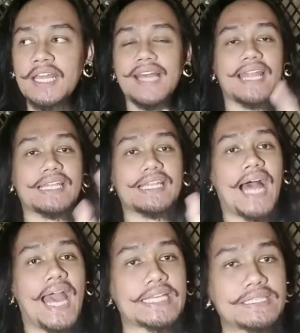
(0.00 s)
that
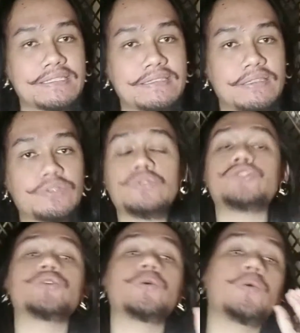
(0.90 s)
likes to
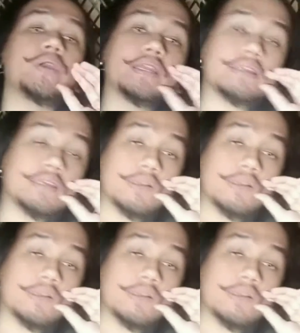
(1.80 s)
join,